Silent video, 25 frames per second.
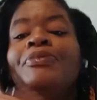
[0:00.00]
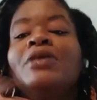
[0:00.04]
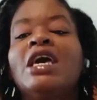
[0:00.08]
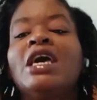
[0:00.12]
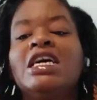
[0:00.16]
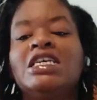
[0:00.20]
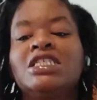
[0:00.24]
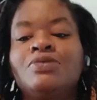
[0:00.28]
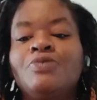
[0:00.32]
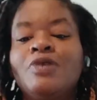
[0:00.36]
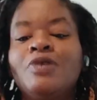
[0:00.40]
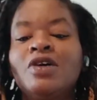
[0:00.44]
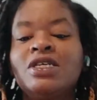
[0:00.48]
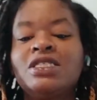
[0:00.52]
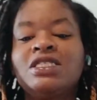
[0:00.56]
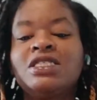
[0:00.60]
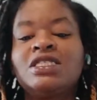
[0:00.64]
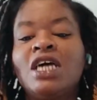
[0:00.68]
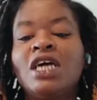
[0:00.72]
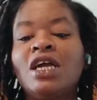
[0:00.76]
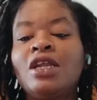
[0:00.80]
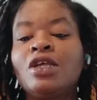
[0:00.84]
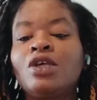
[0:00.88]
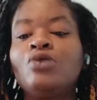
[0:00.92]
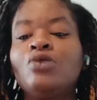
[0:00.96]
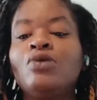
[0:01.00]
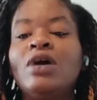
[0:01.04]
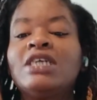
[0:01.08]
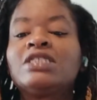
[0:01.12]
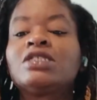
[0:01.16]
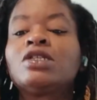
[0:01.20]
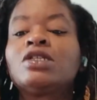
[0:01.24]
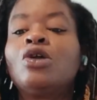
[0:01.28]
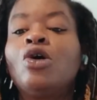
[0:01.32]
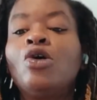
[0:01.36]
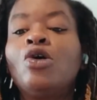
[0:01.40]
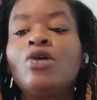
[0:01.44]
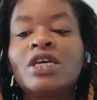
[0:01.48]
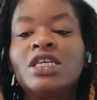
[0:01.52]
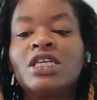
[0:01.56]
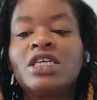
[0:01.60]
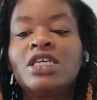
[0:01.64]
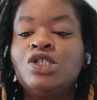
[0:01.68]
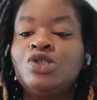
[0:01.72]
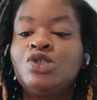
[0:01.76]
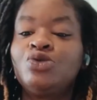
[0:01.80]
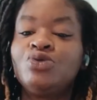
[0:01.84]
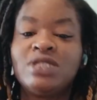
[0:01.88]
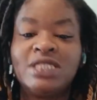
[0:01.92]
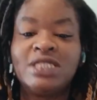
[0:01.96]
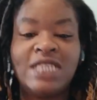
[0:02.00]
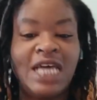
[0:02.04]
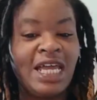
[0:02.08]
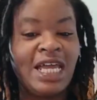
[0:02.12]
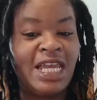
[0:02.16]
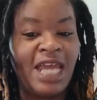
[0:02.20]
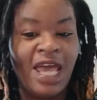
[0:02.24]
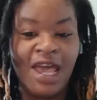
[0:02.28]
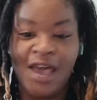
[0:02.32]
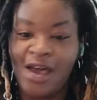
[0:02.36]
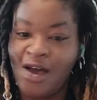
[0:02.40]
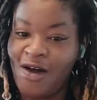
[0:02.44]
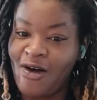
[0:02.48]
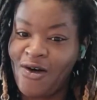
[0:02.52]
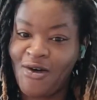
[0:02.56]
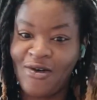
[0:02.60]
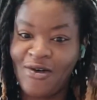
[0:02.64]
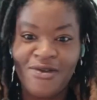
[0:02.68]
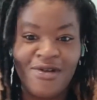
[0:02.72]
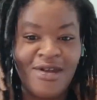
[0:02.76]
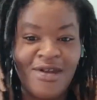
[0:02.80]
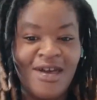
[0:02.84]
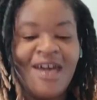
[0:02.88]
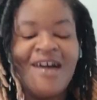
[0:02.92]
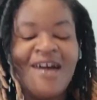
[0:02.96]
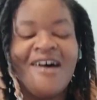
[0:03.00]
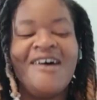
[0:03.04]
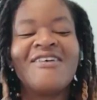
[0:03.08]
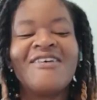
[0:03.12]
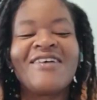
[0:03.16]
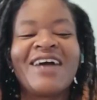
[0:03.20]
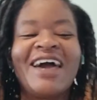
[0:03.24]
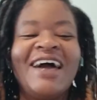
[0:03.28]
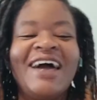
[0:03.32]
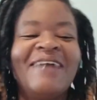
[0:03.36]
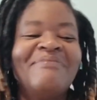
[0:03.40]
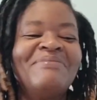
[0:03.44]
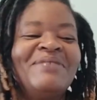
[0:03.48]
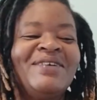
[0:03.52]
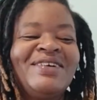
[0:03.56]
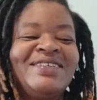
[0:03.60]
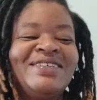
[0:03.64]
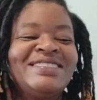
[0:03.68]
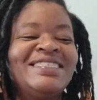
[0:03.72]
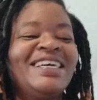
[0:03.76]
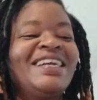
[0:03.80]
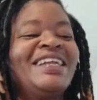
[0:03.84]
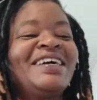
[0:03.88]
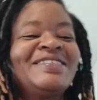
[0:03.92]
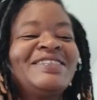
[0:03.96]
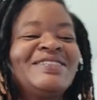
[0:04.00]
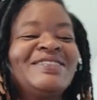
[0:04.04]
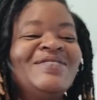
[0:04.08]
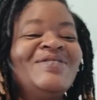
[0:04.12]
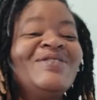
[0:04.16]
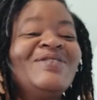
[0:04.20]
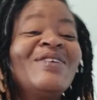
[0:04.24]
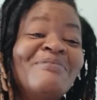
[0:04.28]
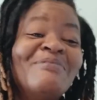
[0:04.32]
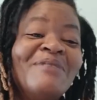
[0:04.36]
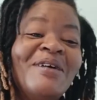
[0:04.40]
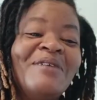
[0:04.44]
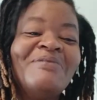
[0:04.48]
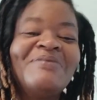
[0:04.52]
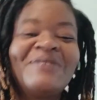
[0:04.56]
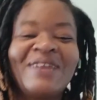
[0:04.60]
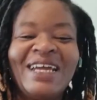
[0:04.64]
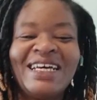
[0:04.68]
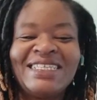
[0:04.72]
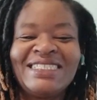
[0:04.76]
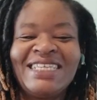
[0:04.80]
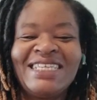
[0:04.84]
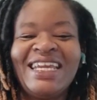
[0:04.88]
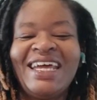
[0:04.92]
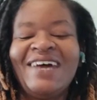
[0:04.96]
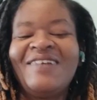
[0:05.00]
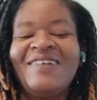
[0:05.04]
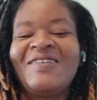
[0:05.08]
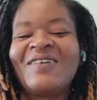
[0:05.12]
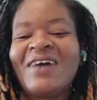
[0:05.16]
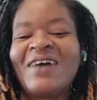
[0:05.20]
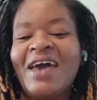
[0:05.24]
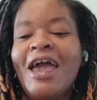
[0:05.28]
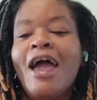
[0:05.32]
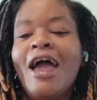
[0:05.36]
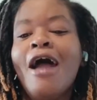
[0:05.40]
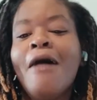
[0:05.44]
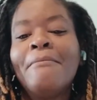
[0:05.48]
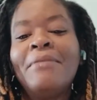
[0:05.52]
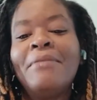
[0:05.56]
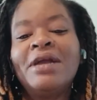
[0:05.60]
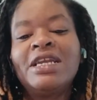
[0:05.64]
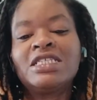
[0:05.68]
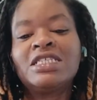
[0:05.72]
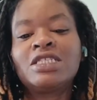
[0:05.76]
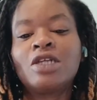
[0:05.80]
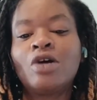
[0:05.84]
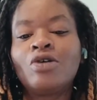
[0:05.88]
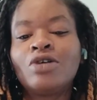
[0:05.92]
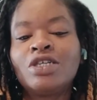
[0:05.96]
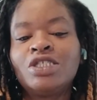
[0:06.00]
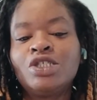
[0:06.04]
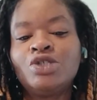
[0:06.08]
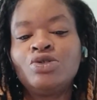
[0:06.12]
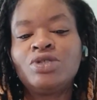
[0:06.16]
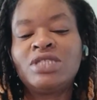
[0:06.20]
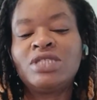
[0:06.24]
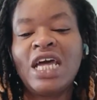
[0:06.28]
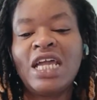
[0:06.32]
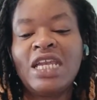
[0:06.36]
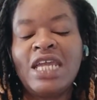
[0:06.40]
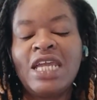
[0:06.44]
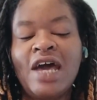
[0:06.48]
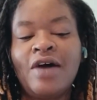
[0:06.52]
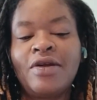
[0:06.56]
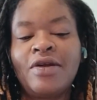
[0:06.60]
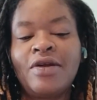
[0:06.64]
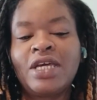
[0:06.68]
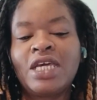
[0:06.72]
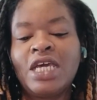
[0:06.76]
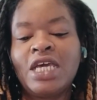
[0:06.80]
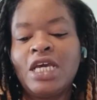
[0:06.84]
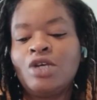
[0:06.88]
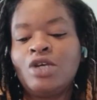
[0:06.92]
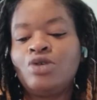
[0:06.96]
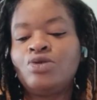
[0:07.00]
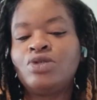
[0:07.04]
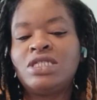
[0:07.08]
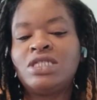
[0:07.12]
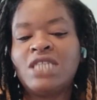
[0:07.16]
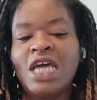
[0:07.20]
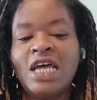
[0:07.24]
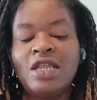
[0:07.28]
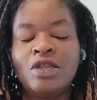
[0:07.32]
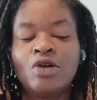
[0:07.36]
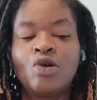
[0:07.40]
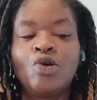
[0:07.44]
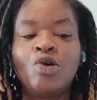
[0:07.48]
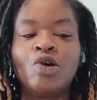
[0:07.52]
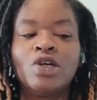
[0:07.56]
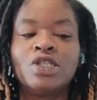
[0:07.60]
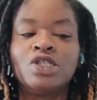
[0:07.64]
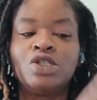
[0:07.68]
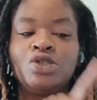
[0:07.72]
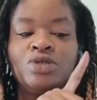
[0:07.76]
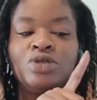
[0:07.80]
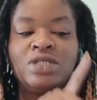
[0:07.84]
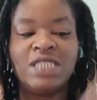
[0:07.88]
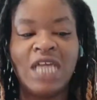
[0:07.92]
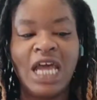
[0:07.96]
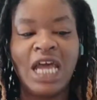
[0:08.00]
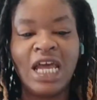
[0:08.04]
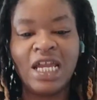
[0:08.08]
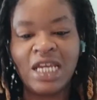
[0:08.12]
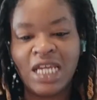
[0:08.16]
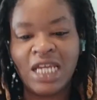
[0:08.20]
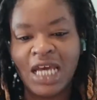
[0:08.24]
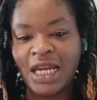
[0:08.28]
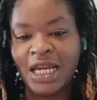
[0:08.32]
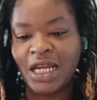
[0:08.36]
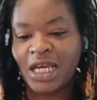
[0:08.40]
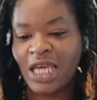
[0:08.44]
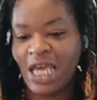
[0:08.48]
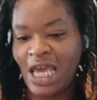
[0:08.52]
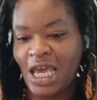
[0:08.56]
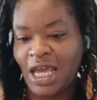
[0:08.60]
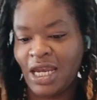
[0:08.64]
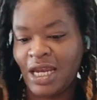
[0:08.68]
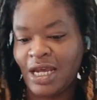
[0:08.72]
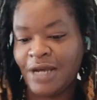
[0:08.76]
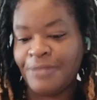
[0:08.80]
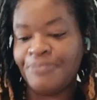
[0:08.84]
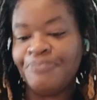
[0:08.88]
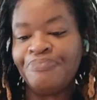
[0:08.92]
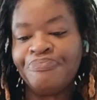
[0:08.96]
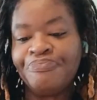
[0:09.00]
And spirit is telling you, as long as you stay down, okay, I'm here, stay down till you come up when I say that, okay? But as long as you stay down, again, you stay the course, you stay dedicated,